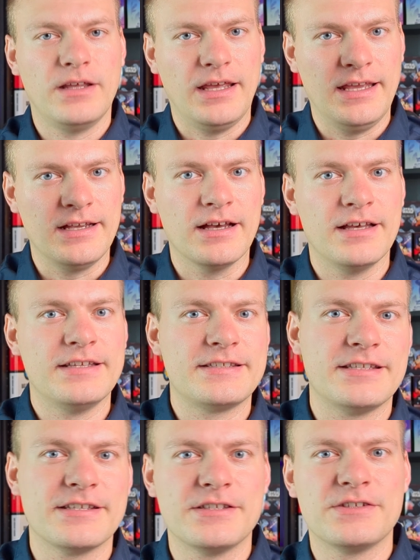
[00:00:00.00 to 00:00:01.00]
Hey guys,
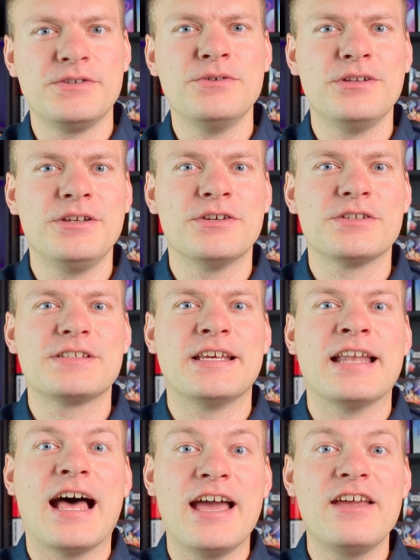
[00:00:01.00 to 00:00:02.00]
this is Julius,
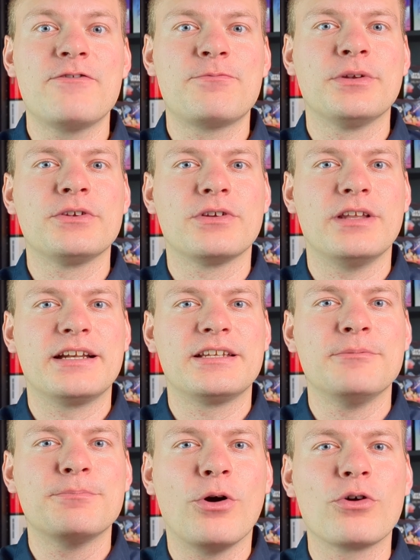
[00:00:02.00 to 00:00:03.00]
and I have been
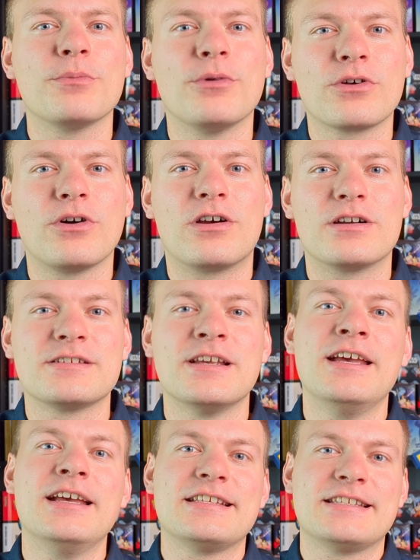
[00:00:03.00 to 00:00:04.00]
collecting Pokemon cards
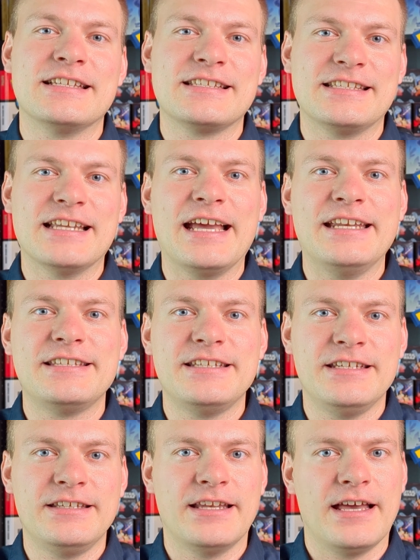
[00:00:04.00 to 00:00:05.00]
since
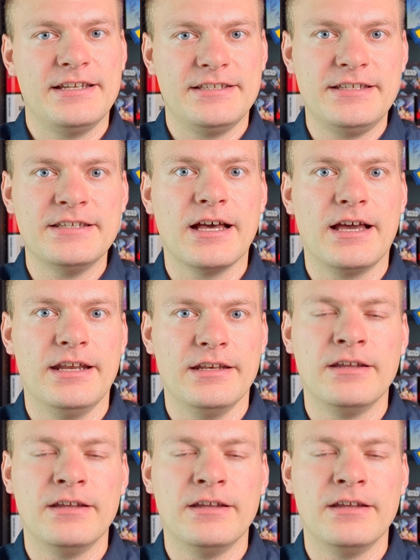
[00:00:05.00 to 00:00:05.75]
1999.